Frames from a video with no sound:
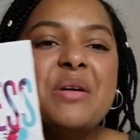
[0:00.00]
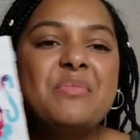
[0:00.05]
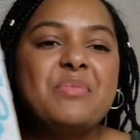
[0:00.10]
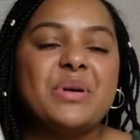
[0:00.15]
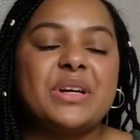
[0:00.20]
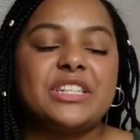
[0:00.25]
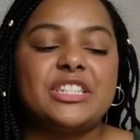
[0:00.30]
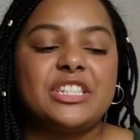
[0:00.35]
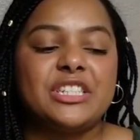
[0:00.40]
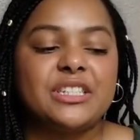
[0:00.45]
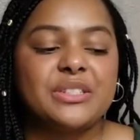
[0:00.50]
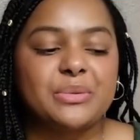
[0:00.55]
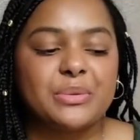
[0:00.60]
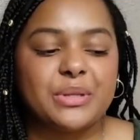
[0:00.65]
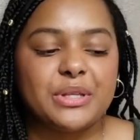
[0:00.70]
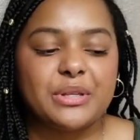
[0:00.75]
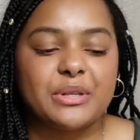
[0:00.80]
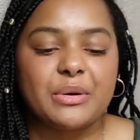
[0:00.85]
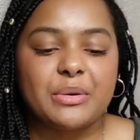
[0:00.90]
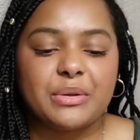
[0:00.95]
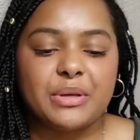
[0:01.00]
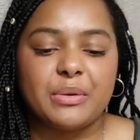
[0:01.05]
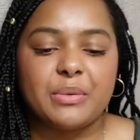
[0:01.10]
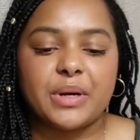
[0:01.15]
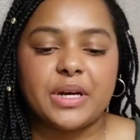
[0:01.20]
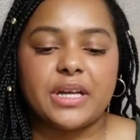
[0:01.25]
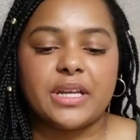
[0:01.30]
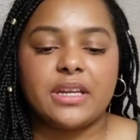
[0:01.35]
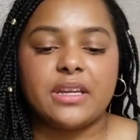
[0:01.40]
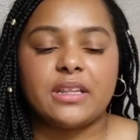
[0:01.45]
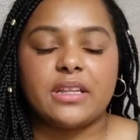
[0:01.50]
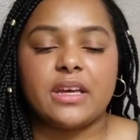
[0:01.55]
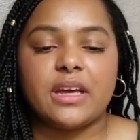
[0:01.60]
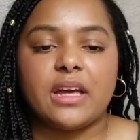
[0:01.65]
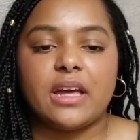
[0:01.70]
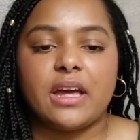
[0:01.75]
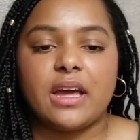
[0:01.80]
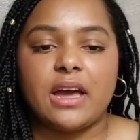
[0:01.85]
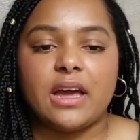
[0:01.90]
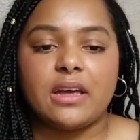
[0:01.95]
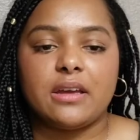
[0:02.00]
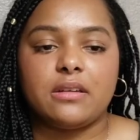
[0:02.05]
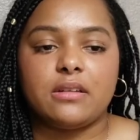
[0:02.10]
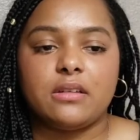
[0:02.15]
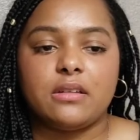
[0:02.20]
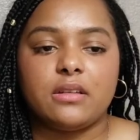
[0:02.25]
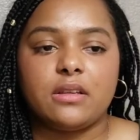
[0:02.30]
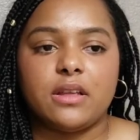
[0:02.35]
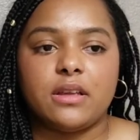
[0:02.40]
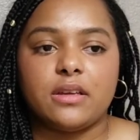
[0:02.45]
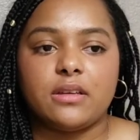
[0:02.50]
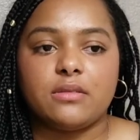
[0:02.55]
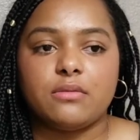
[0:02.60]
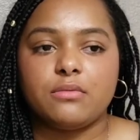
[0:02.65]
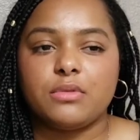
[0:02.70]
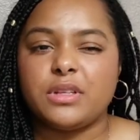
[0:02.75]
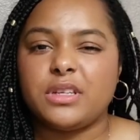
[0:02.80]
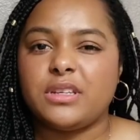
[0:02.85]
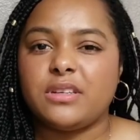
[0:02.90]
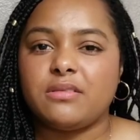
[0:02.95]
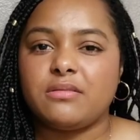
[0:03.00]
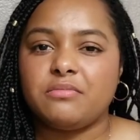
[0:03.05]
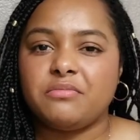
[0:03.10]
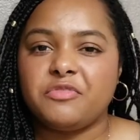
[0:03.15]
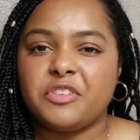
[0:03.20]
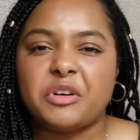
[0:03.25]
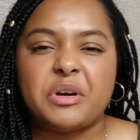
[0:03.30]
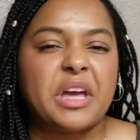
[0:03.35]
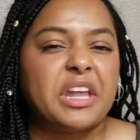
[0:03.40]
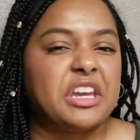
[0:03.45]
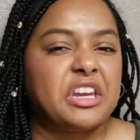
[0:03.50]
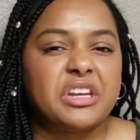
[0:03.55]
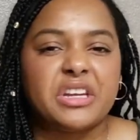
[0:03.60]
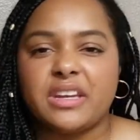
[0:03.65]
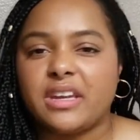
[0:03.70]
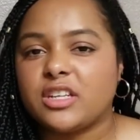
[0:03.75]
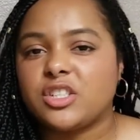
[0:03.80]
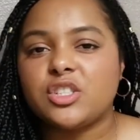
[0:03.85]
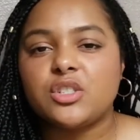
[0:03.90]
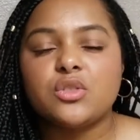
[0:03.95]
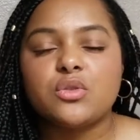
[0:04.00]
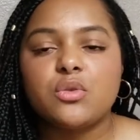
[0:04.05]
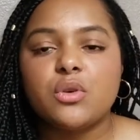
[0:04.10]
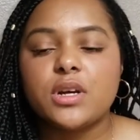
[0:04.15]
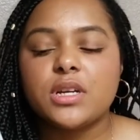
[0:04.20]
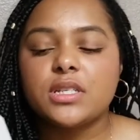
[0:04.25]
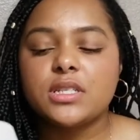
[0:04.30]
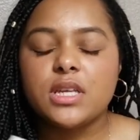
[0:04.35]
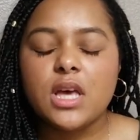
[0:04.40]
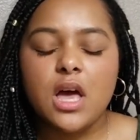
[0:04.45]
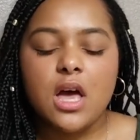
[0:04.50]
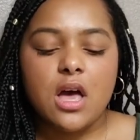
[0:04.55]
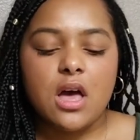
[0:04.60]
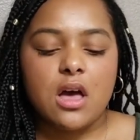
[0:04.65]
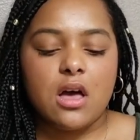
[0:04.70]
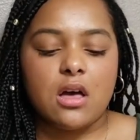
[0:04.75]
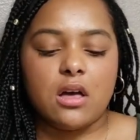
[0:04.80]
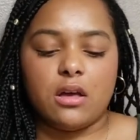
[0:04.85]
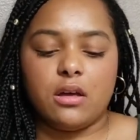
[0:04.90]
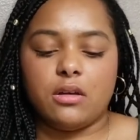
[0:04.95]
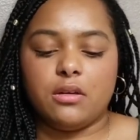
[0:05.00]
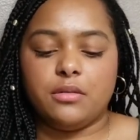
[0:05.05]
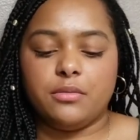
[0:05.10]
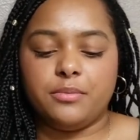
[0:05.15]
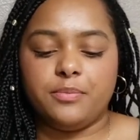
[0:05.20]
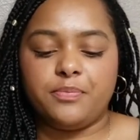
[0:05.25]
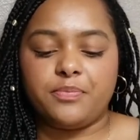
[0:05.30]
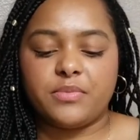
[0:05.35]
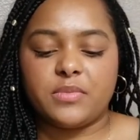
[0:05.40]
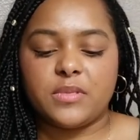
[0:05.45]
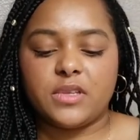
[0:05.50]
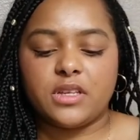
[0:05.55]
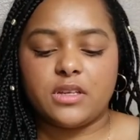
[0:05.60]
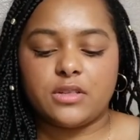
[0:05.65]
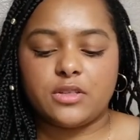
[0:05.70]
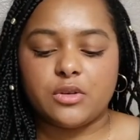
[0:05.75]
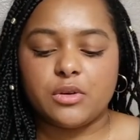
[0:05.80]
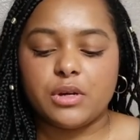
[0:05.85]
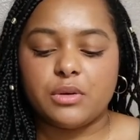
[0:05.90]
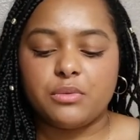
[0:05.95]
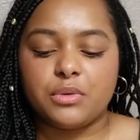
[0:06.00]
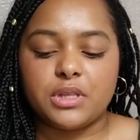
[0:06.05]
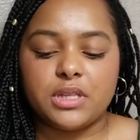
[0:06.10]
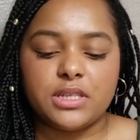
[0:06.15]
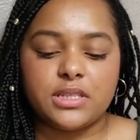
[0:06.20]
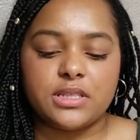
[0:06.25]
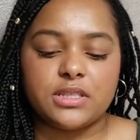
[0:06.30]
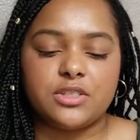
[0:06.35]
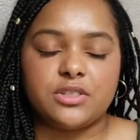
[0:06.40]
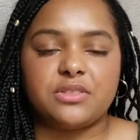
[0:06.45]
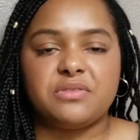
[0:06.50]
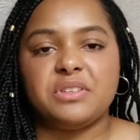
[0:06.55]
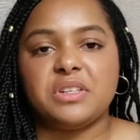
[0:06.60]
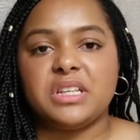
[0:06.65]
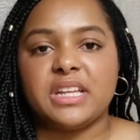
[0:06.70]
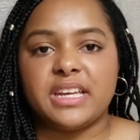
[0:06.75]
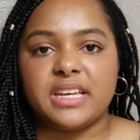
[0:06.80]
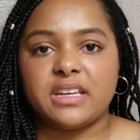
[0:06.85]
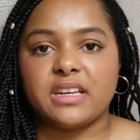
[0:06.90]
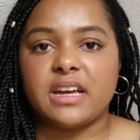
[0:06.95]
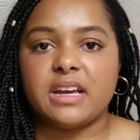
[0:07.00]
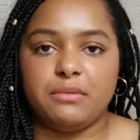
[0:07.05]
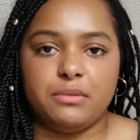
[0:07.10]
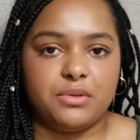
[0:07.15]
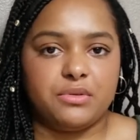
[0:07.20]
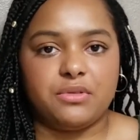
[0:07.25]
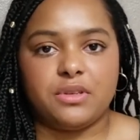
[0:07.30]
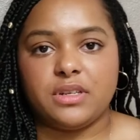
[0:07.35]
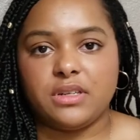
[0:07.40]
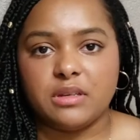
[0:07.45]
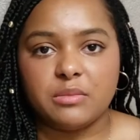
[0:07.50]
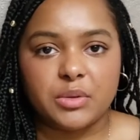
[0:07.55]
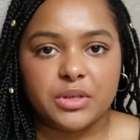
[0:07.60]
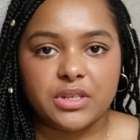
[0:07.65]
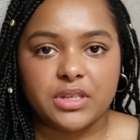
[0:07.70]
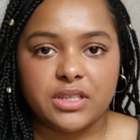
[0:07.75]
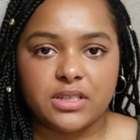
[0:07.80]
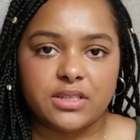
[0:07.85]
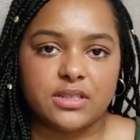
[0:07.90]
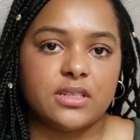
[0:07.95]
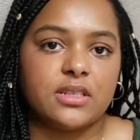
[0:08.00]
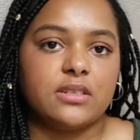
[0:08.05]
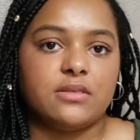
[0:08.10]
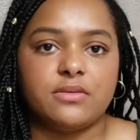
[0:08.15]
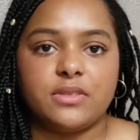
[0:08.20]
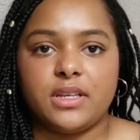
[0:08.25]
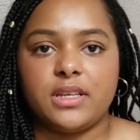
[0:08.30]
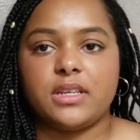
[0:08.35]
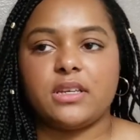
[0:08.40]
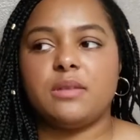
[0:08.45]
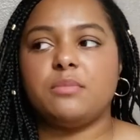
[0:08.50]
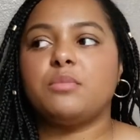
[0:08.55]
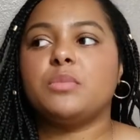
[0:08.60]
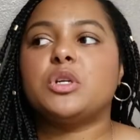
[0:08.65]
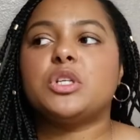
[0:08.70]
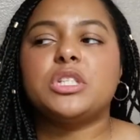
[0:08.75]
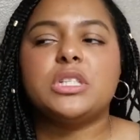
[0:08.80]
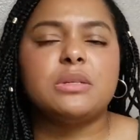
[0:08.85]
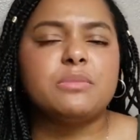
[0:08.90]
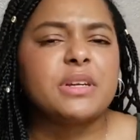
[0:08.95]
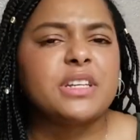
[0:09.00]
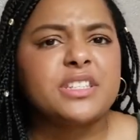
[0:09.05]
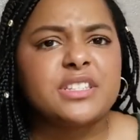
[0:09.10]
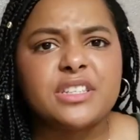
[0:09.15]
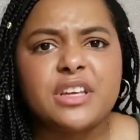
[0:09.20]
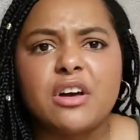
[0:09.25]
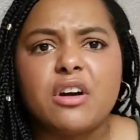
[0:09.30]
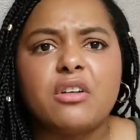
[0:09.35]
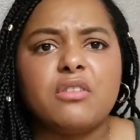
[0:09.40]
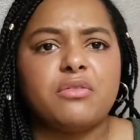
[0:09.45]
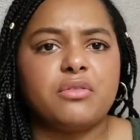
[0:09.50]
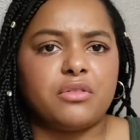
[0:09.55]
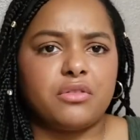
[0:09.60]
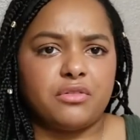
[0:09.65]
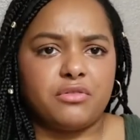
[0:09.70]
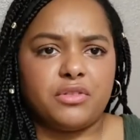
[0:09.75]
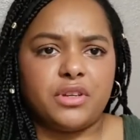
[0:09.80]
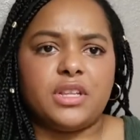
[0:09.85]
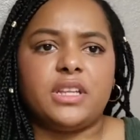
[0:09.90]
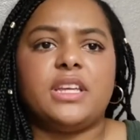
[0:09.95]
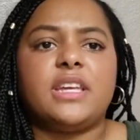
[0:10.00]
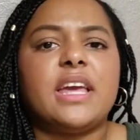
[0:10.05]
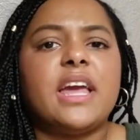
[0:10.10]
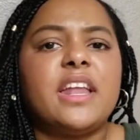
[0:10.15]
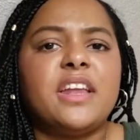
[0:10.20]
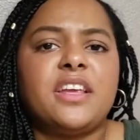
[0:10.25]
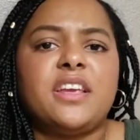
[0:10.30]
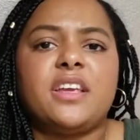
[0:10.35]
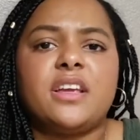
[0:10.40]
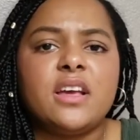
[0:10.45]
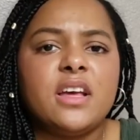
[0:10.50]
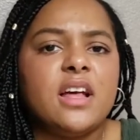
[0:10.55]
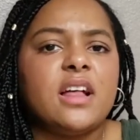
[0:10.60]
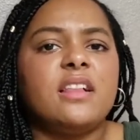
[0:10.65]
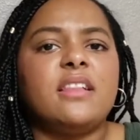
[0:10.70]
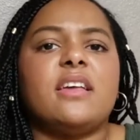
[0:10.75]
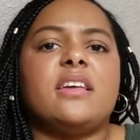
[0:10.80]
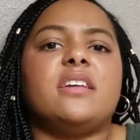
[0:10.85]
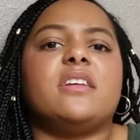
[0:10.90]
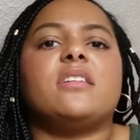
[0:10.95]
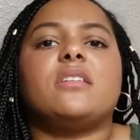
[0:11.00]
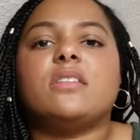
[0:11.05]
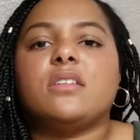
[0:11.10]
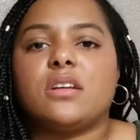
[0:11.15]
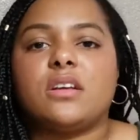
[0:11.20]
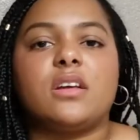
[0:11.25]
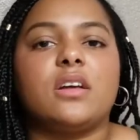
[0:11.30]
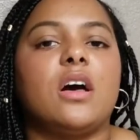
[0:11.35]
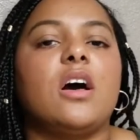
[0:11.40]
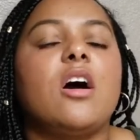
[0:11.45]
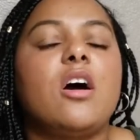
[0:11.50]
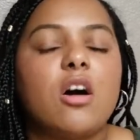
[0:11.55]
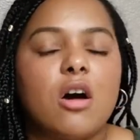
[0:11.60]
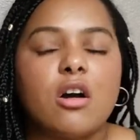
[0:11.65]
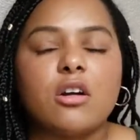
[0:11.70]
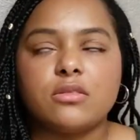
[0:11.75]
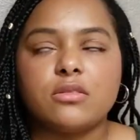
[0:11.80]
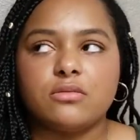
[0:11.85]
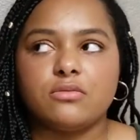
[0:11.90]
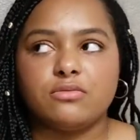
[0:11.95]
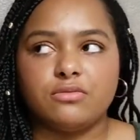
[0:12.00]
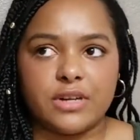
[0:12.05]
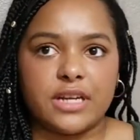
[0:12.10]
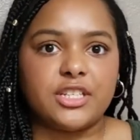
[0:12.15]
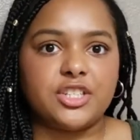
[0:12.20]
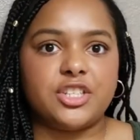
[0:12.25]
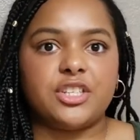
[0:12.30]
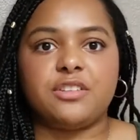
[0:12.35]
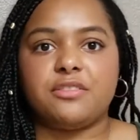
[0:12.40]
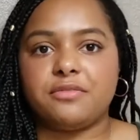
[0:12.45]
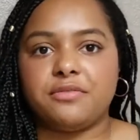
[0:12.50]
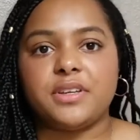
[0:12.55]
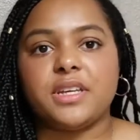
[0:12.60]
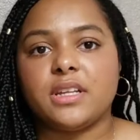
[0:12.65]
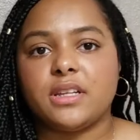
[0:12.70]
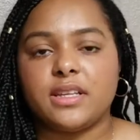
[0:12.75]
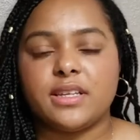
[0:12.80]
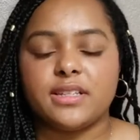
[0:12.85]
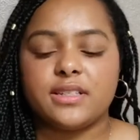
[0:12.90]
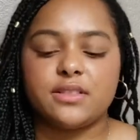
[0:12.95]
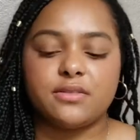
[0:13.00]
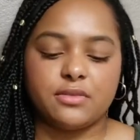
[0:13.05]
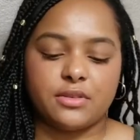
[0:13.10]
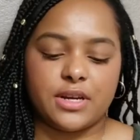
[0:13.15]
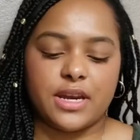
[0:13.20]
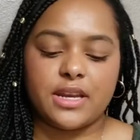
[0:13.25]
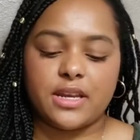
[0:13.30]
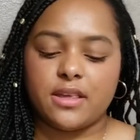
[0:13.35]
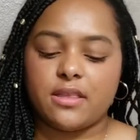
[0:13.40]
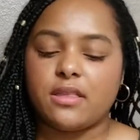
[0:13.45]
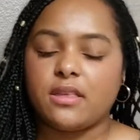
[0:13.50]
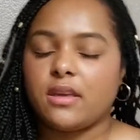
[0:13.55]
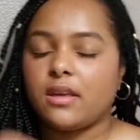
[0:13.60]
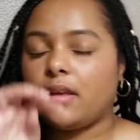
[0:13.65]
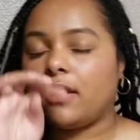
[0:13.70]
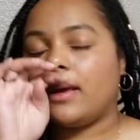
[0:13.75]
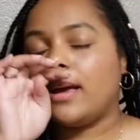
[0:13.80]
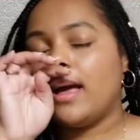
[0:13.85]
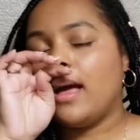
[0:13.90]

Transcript: but she's really the only one that I like really felt any connection towards. Um, so it really did just feel like I was reading a book instead of like immersing myself or feeling any like gut wrenching feelings for anything.